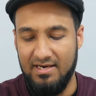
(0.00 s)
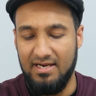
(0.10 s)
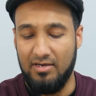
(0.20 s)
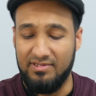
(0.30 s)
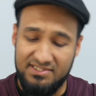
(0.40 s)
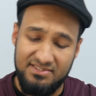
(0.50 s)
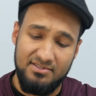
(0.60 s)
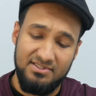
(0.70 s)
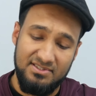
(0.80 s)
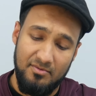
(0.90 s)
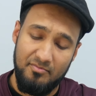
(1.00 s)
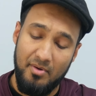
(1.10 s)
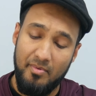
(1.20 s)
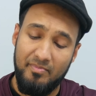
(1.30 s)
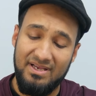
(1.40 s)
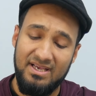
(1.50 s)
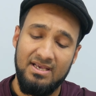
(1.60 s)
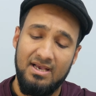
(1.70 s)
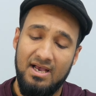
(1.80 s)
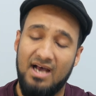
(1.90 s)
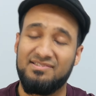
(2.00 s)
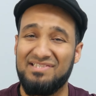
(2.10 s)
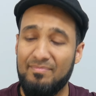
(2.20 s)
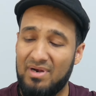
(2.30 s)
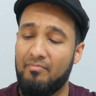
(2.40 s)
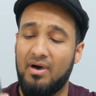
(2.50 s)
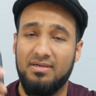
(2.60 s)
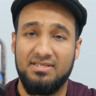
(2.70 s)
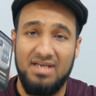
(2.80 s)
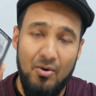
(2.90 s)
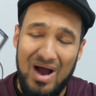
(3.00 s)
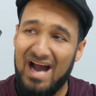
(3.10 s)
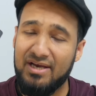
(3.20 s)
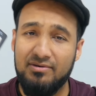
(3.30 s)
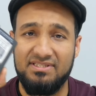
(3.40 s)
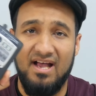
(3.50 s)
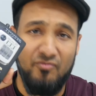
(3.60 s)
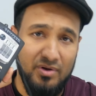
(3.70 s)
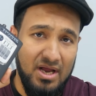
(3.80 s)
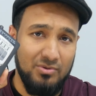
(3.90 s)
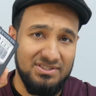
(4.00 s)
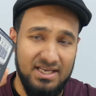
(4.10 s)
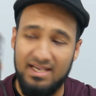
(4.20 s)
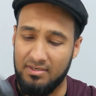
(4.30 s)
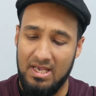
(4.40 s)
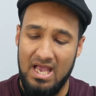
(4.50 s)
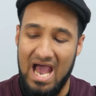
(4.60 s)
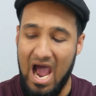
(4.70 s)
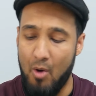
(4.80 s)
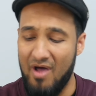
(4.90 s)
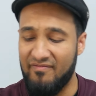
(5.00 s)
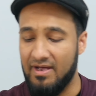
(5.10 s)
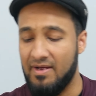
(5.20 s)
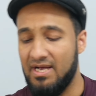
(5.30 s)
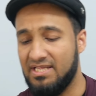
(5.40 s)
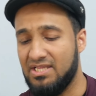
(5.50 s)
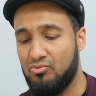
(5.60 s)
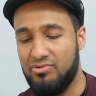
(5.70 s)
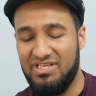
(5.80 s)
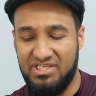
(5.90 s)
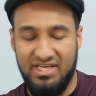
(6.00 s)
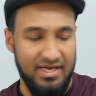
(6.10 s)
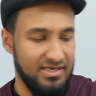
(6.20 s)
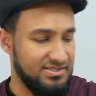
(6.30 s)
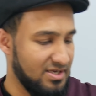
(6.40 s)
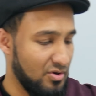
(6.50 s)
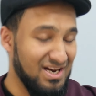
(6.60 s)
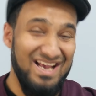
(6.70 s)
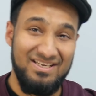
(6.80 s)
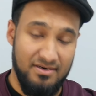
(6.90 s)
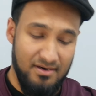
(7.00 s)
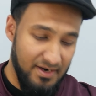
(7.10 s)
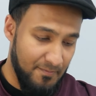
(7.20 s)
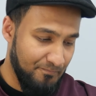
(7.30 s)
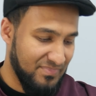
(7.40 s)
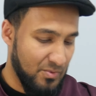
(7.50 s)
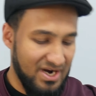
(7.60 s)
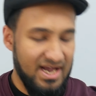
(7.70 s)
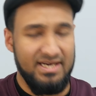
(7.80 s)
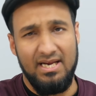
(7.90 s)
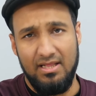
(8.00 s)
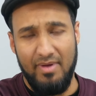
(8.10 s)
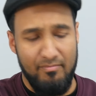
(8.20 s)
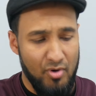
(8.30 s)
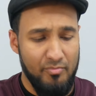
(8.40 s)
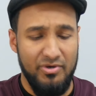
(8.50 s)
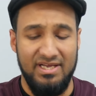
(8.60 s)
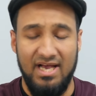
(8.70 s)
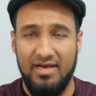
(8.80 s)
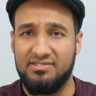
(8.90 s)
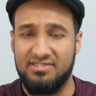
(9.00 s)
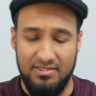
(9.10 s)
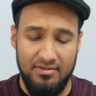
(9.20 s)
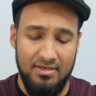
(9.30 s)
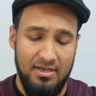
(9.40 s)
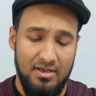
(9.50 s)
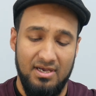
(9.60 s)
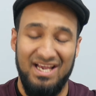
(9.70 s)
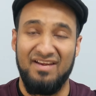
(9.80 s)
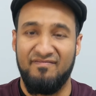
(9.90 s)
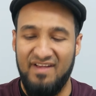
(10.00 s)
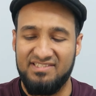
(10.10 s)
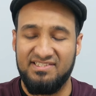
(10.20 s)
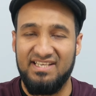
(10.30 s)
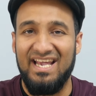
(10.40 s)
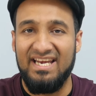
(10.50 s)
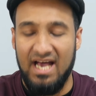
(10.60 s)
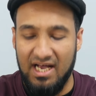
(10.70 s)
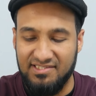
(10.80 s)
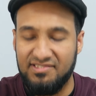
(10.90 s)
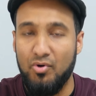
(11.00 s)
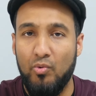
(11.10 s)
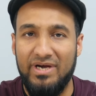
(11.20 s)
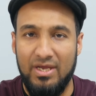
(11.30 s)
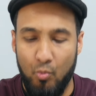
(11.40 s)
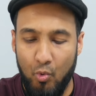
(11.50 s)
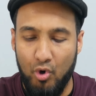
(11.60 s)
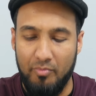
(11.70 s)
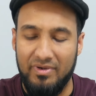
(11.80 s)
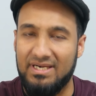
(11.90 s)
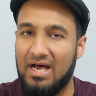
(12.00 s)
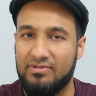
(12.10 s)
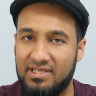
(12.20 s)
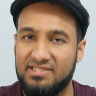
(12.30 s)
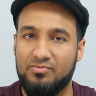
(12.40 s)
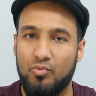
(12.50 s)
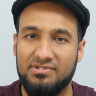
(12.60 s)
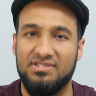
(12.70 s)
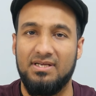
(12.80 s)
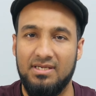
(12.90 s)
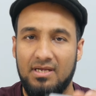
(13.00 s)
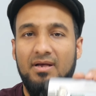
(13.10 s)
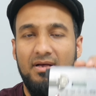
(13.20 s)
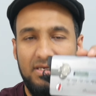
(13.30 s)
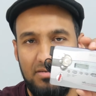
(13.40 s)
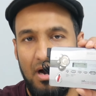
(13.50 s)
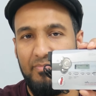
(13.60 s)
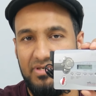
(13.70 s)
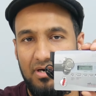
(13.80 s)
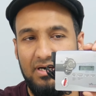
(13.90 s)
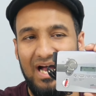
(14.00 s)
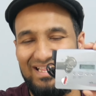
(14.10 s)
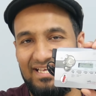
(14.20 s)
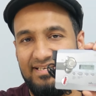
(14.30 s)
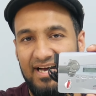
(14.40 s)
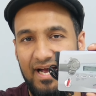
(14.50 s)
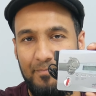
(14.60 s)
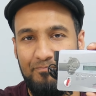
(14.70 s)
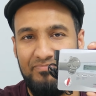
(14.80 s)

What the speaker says: Now this is probably a similar model to what I used to have when I was a kid. However, the rich kids, later on, when I had a little bit more money, I used to invest in a Sony Walkman. Now this was the top dog at the time.